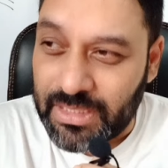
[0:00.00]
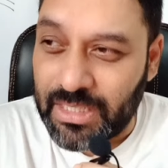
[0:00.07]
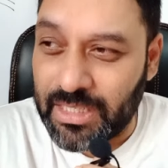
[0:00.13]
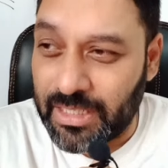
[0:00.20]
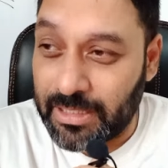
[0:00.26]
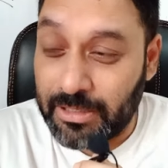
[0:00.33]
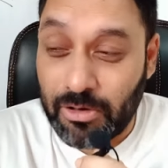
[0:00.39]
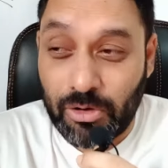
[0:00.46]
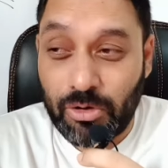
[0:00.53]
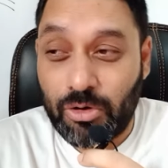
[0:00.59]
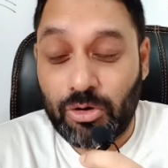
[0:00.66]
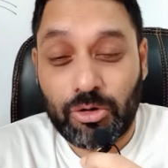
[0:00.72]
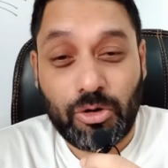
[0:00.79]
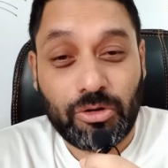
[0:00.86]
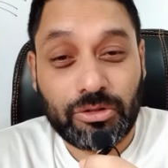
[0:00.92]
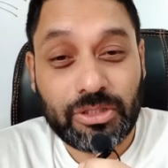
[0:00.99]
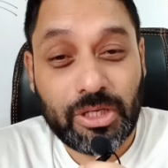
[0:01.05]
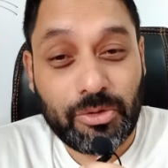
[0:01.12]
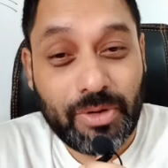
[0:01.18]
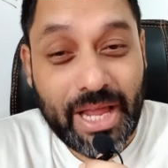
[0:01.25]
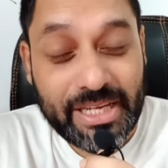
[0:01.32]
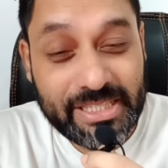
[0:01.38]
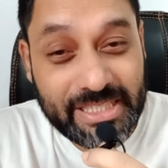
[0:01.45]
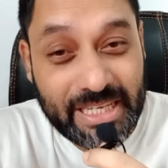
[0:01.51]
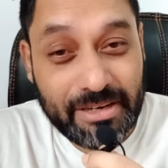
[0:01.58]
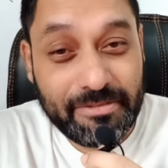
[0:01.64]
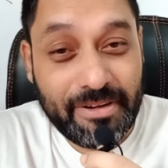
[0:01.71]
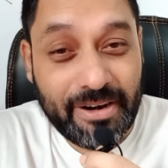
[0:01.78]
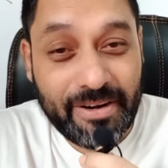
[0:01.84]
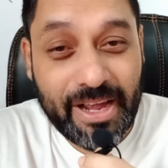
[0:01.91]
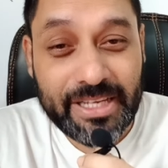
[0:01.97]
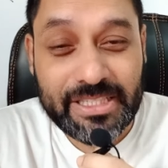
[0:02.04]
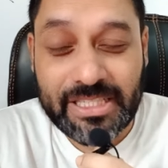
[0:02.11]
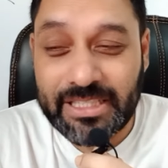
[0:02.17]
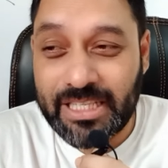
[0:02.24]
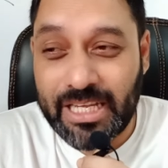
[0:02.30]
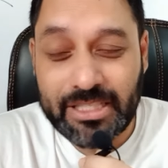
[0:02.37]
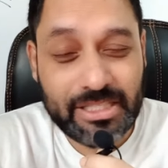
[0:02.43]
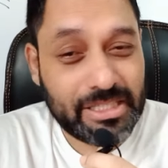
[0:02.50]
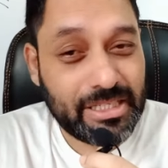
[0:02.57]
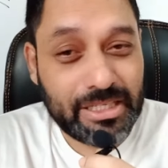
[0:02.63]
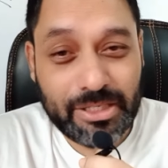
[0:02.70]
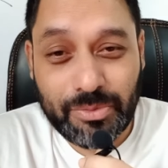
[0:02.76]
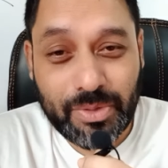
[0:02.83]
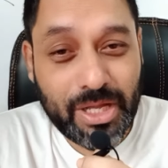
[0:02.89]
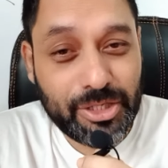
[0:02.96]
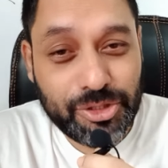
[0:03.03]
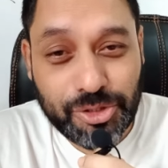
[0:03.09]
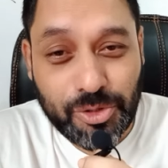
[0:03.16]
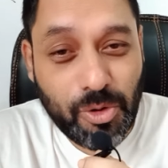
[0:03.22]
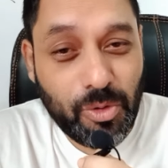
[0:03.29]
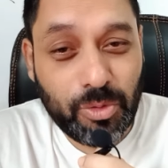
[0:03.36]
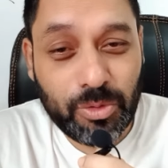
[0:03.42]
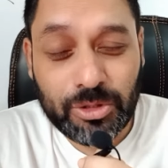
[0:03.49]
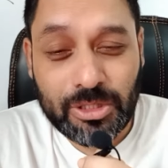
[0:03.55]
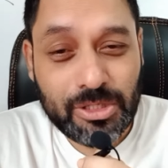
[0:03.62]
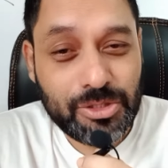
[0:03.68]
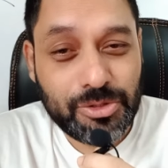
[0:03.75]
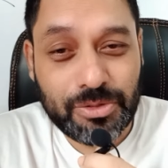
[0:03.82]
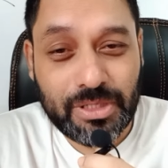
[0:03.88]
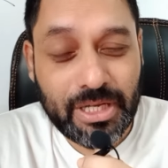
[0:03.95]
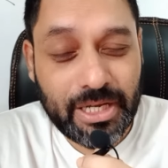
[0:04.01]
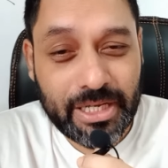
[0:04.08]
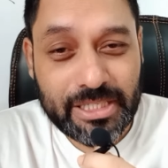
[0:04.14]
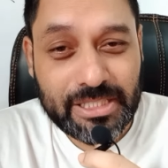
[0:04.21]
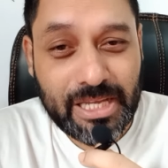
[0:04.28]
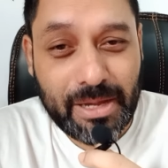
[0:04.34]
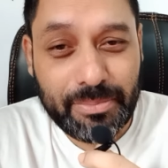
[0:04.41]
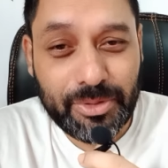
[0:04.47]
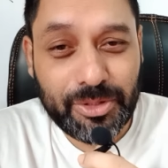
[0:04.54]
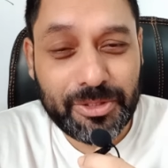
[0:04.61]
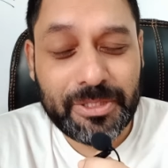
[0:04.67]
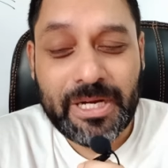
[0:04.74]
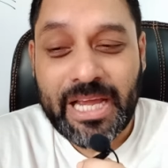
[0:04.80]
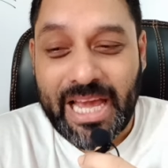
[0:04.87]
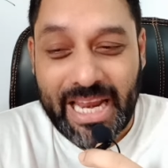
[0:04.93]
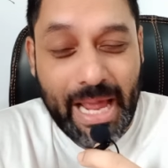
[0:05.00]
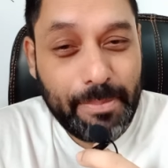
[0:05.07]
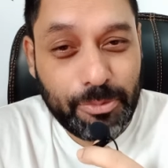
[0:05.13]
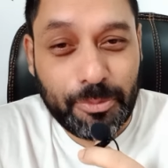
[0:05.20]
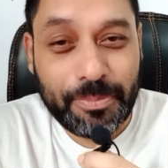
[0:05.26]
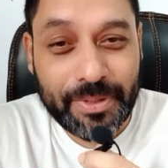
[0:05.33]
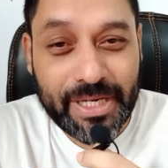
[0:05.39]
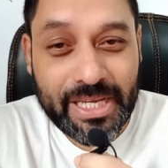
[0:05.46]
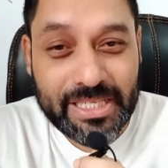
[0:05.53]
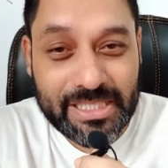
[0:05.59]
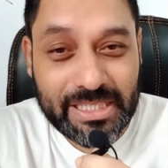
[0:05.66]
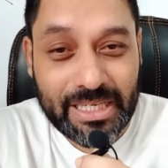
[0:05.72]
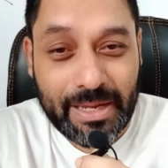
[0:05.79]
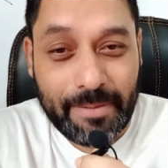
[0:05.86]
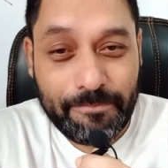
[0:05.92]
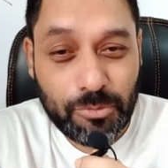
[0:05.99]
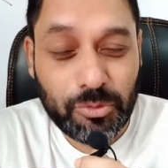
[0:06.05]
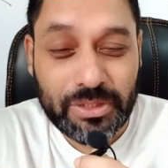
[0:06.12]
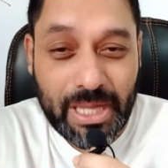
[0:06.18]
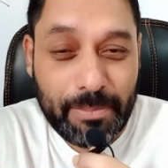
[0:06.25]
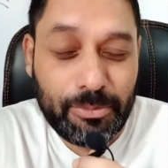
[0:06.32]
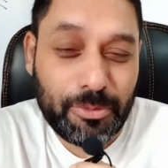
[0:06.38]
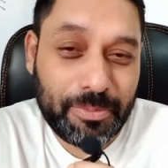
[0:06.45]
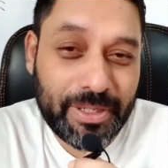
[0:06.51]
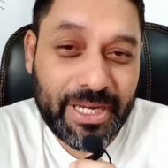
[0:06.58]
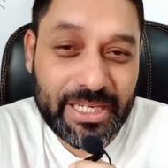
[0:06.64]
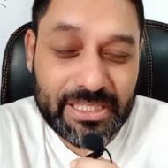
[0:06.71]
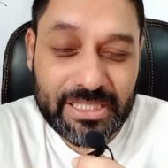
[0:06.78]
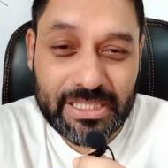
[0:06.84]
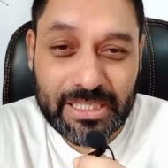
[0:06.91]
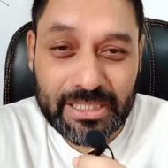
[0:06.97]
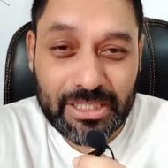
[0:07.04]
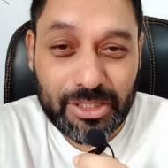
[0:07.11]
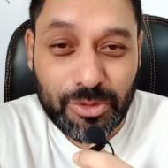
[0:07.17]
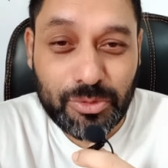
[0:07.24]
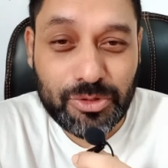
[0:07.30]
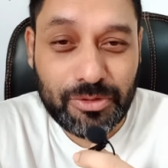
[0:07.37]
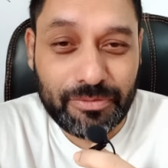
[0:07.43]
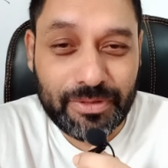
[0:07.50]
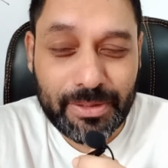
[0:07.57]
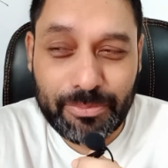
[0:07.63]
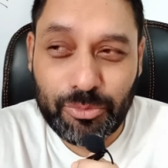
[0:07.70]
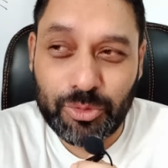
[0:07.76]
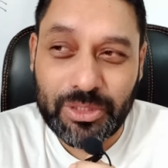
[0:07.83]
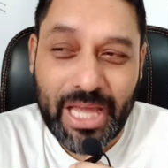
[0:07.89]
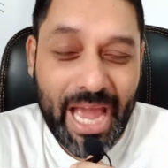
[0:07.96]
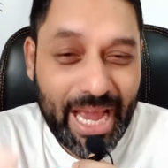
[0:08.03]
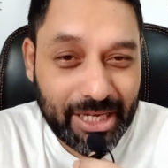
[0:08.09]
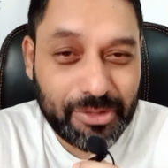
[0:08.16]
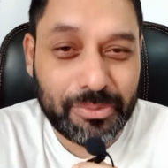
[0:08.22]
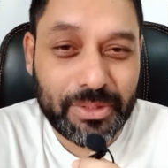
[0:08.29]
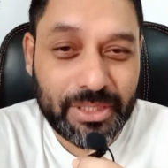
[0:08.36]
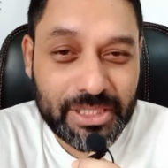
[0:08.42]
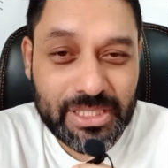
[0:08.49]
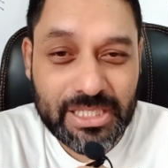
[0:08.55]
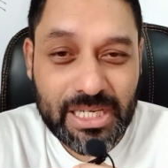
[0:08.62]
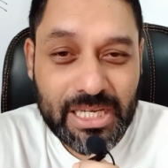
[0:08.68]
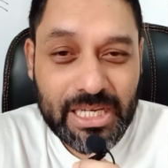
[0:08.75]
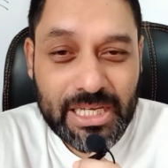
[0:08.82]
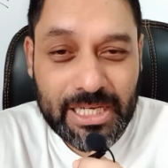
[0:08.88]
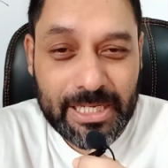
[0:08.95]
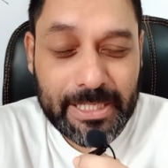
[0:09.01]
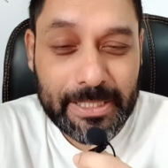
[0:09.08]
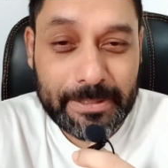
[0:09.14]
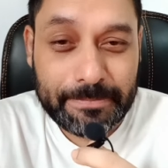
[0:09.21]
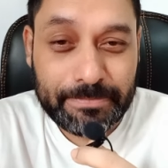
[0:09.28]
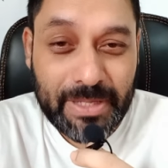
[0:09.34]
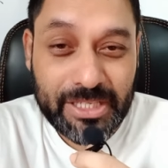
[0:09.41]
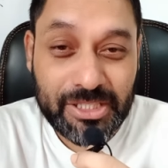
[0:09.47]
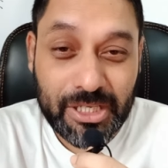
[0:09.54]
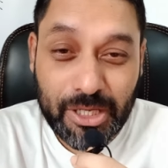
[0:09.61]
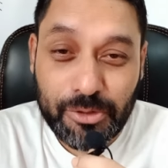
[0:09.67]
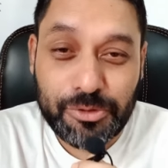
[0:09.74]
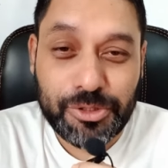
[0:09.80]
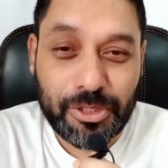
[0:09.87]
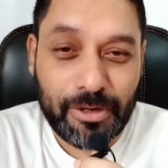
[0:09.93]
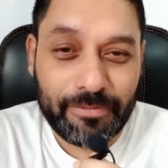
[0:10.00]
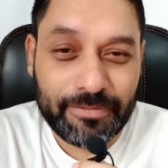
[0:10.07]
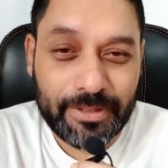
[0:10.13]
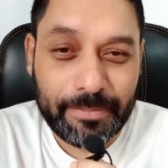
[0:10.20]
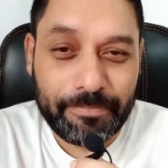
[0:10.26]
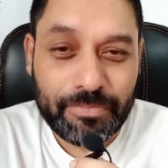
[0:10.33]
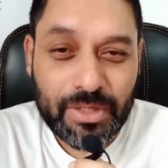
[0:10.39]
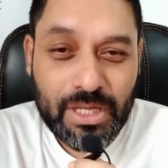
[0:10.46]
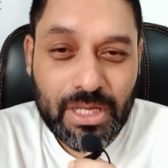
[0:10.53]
or your lexical variety that you can show to the examiner, and appropriacy with appropriate use of them, with accurate execution of them.